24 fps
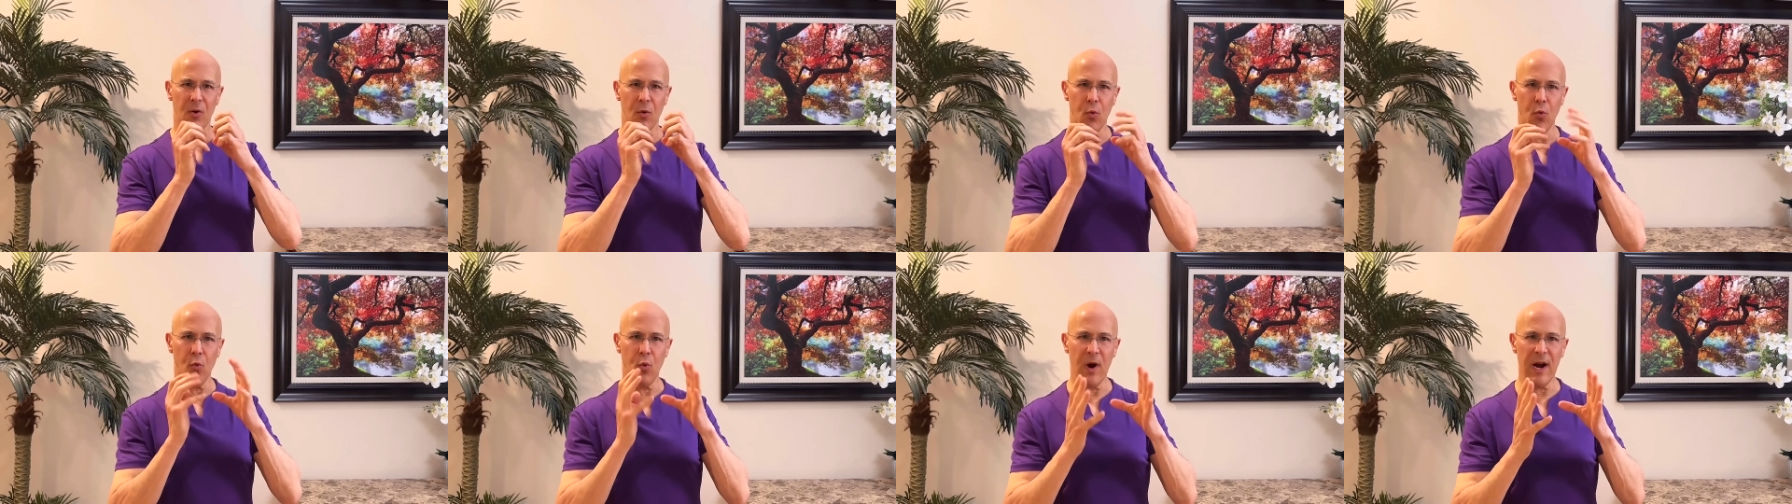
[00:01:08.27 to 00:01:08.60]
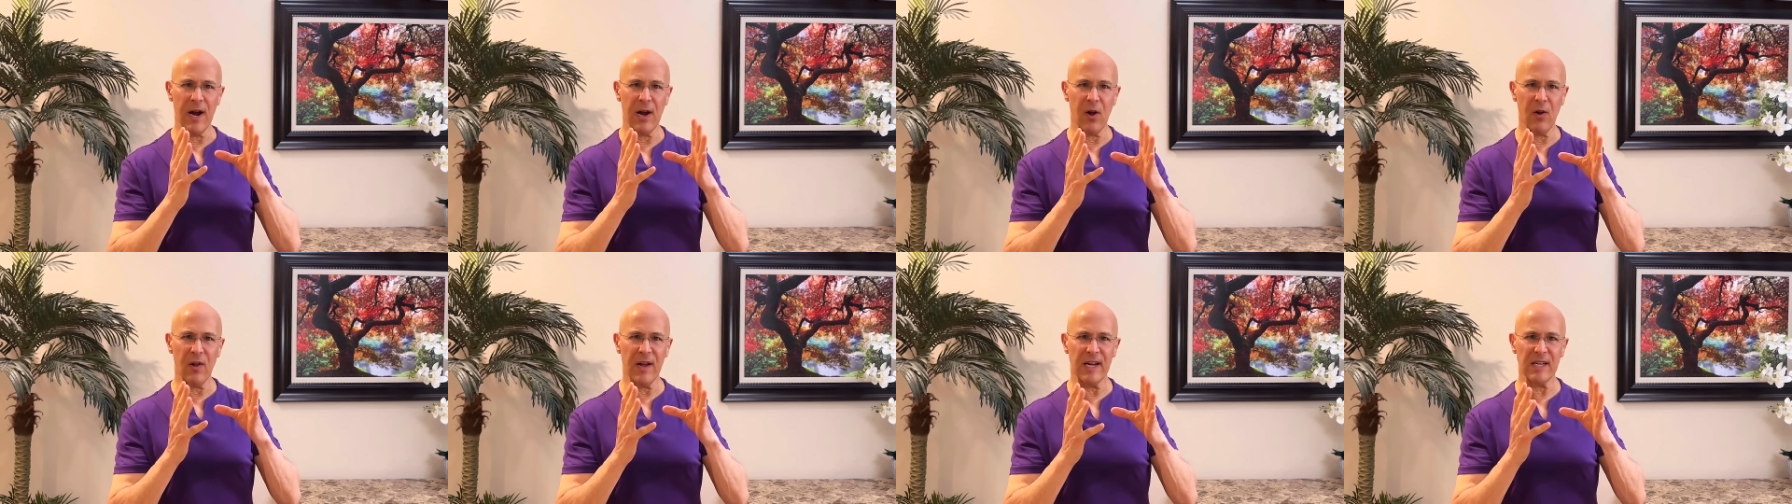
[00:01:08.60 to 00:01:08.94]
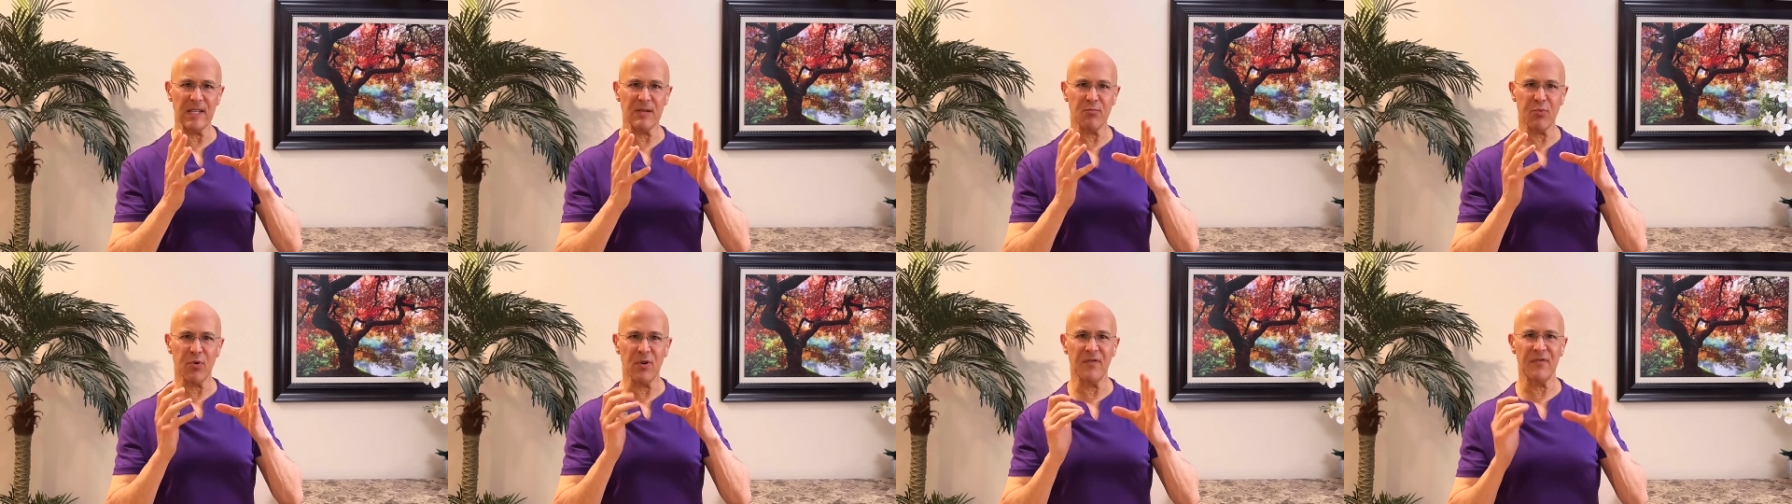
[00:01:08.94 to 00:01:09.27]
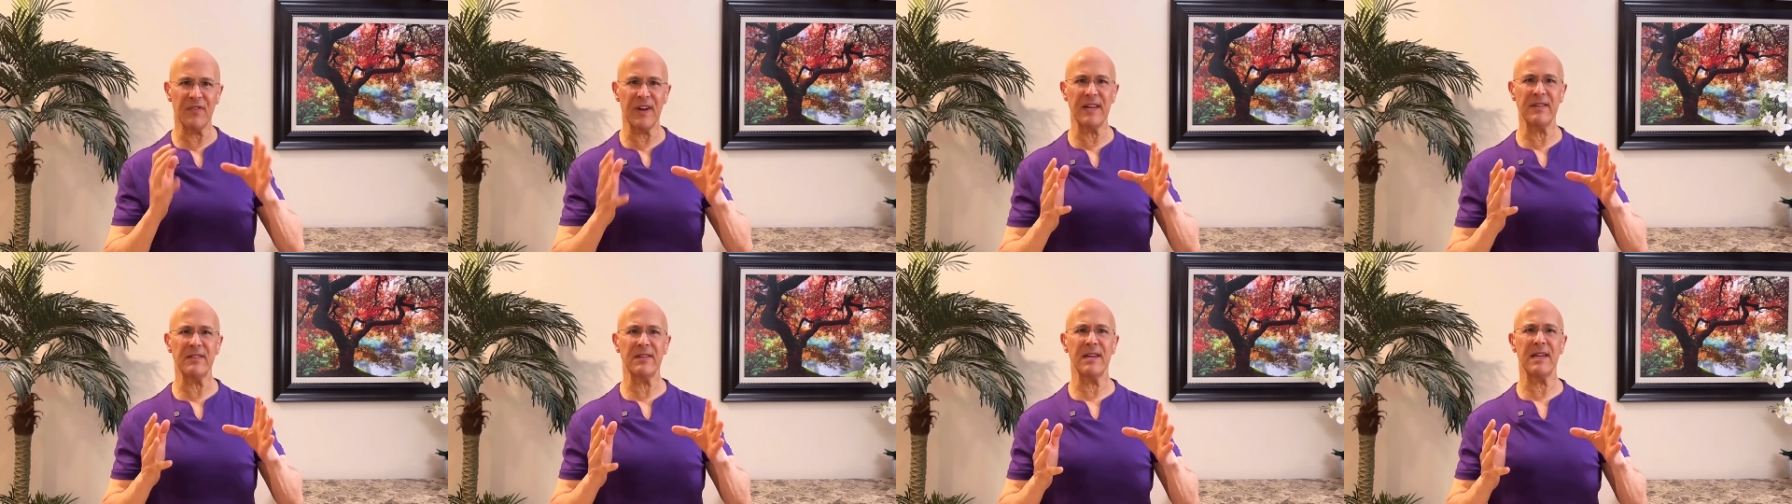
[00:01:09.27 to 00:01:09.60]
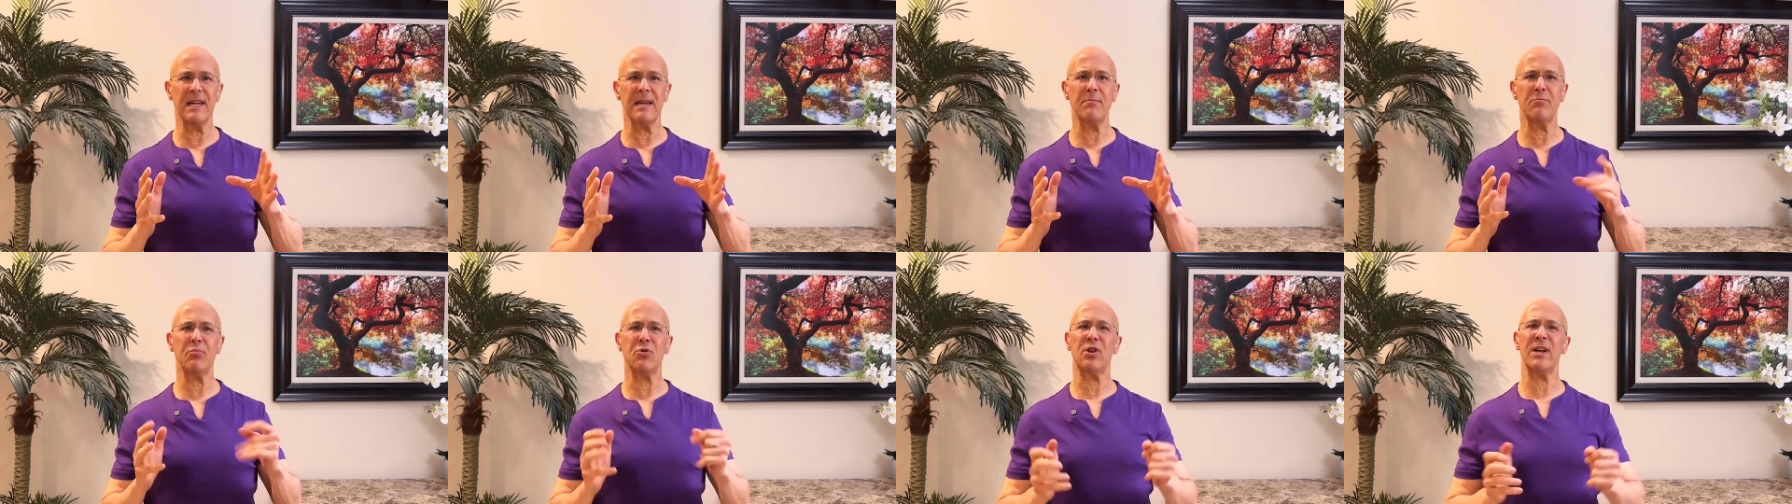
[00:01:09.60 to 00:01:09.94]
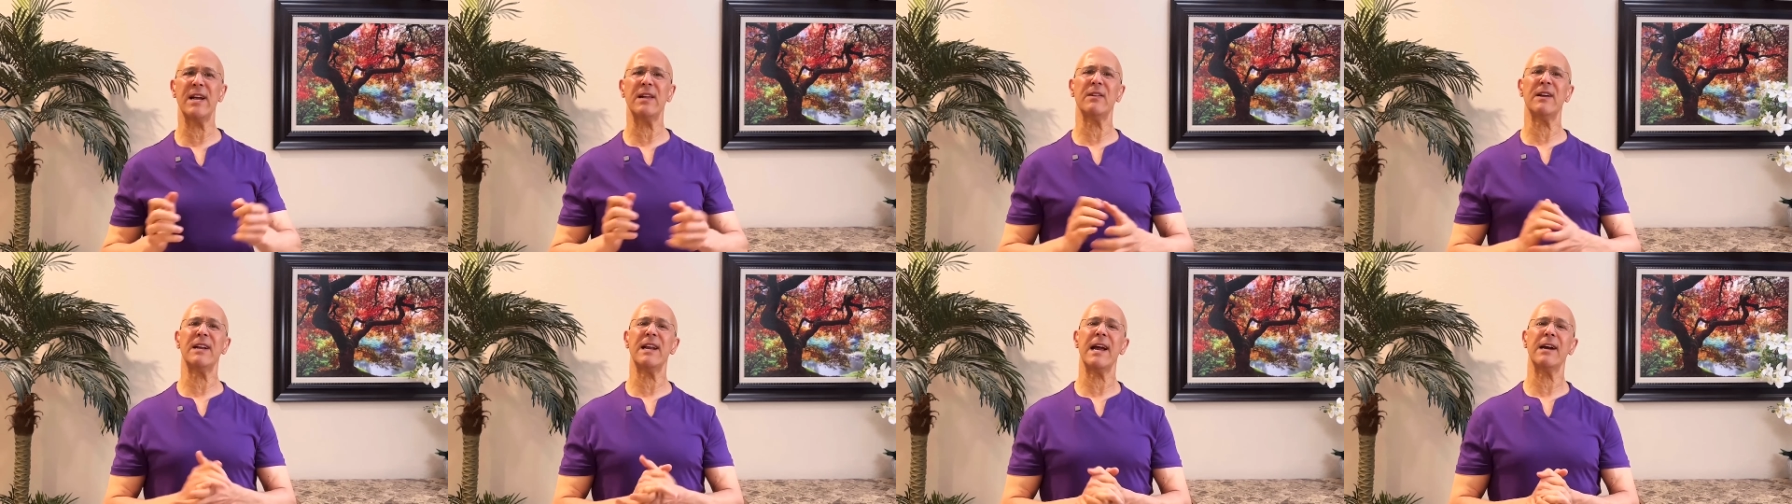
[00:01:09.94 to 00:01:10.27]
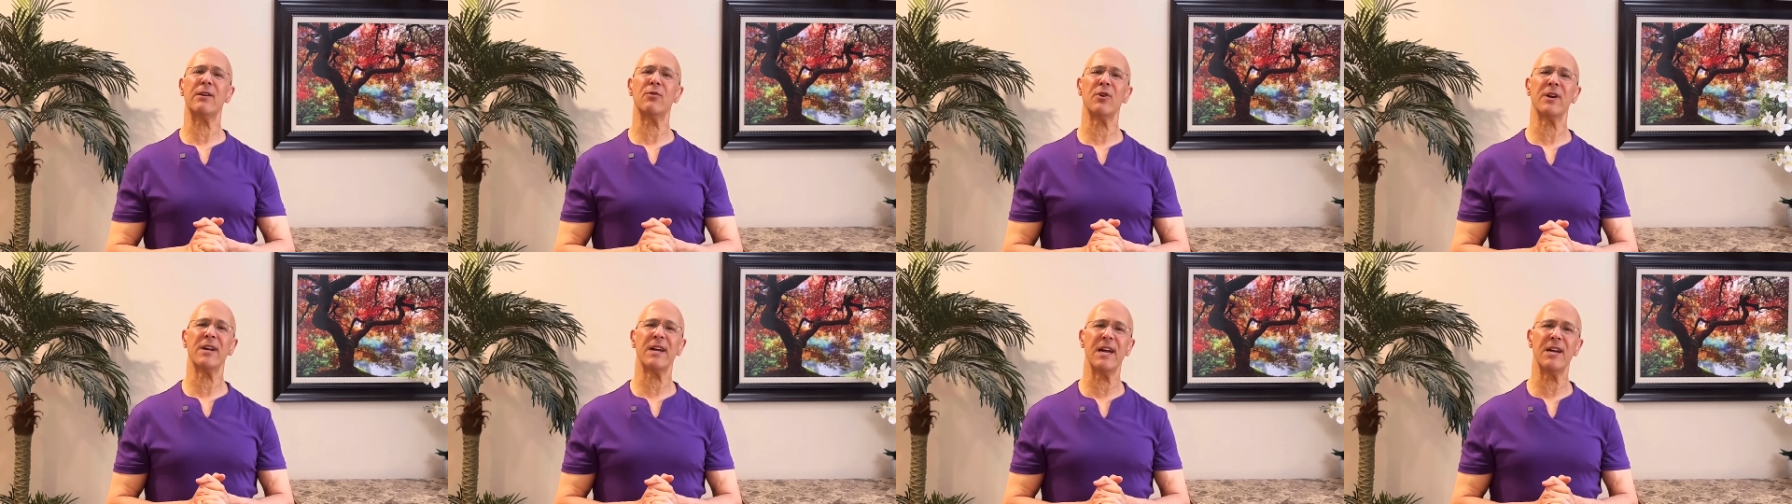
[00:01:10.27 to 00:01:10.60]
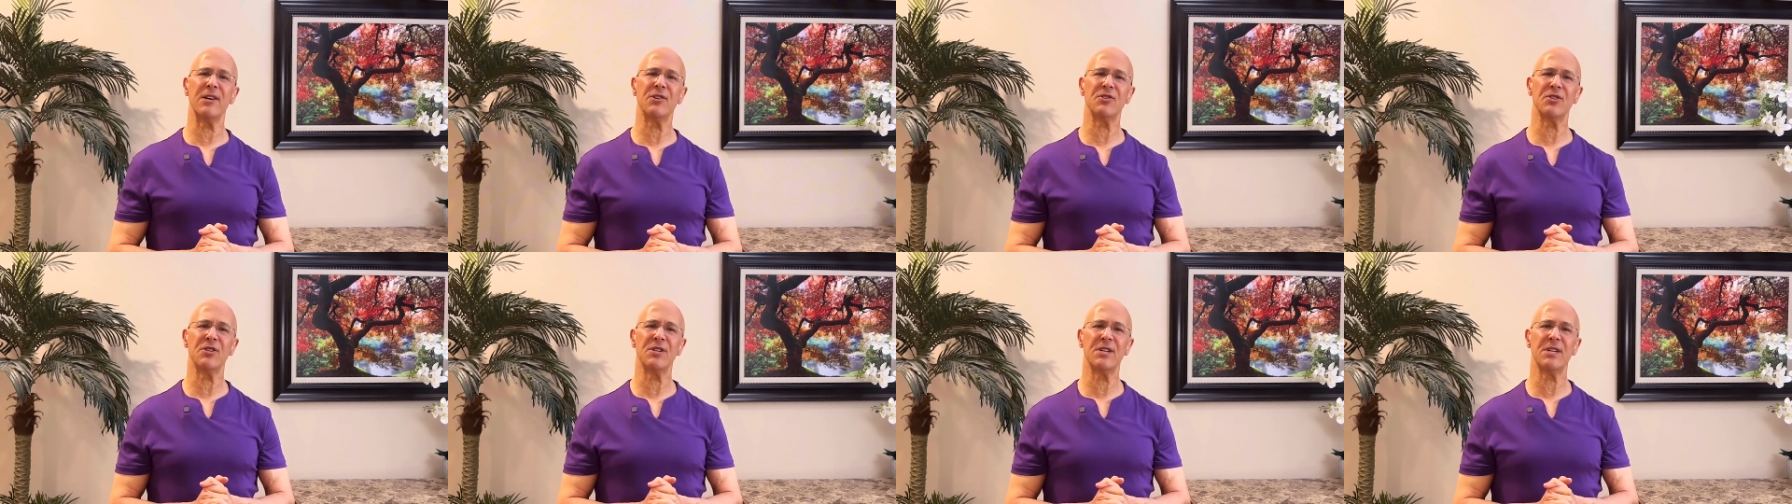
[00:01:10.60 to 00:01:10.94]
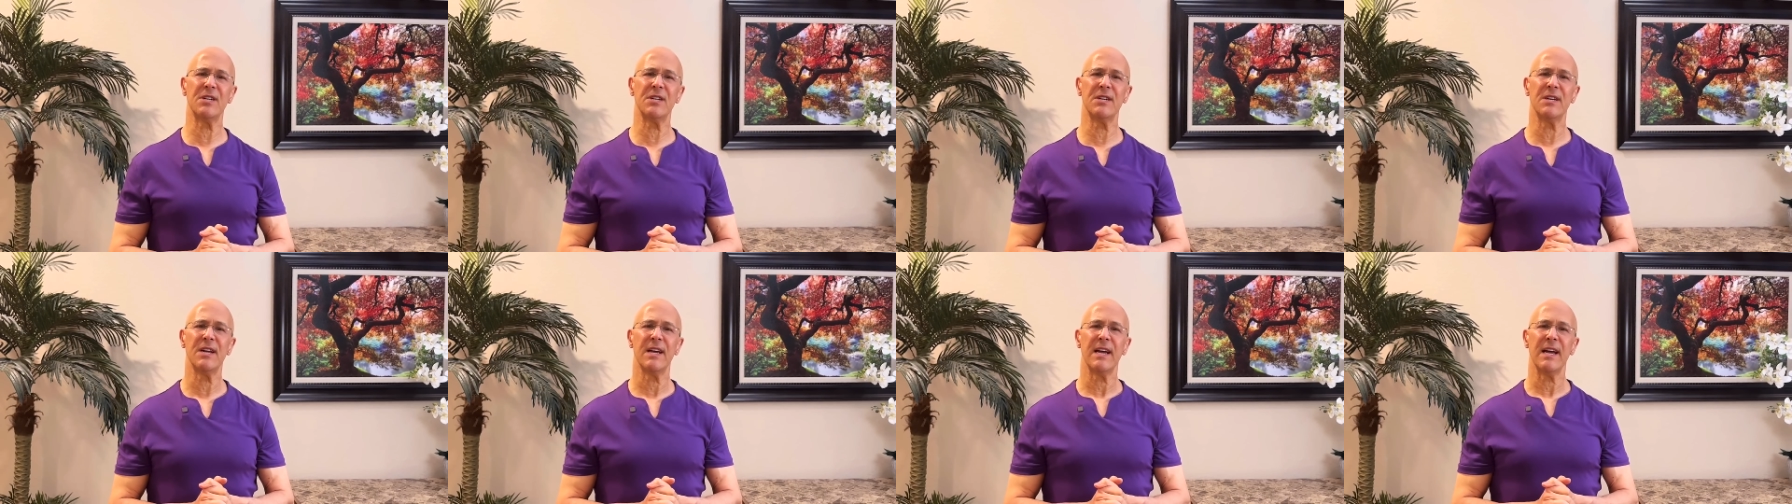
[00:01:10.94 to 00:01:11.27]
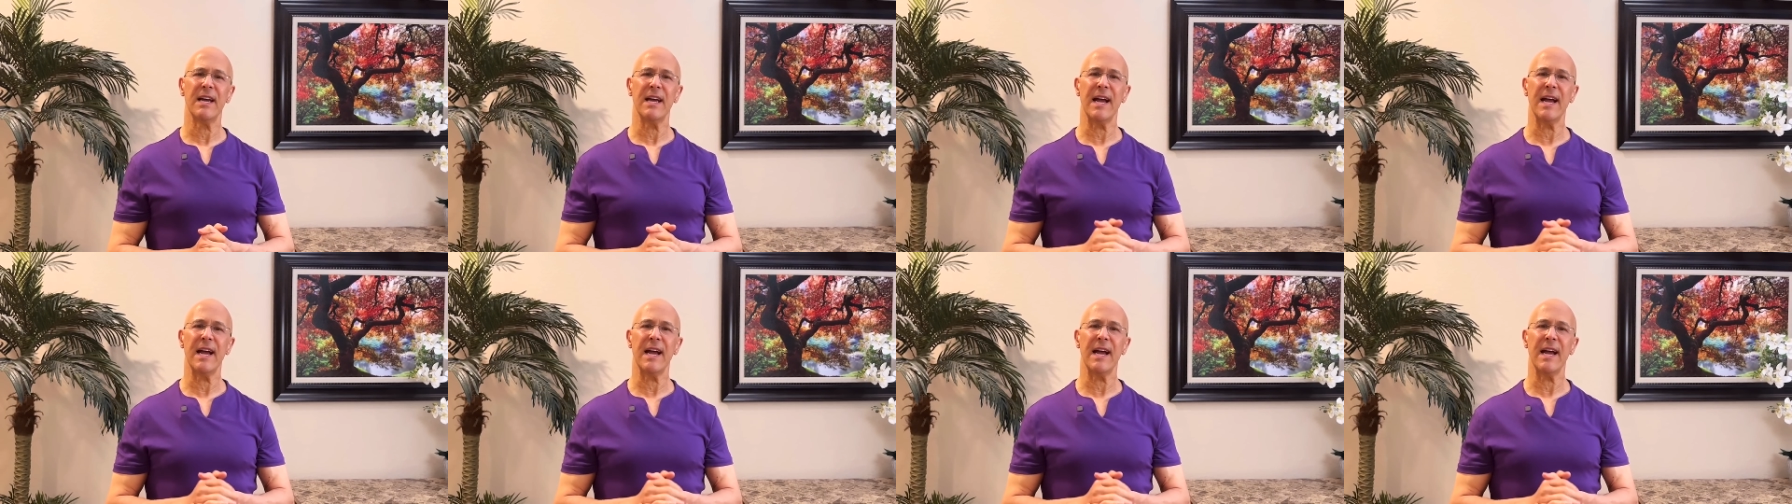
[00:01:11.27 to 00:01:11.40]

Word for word: well as preventing platelet aggregation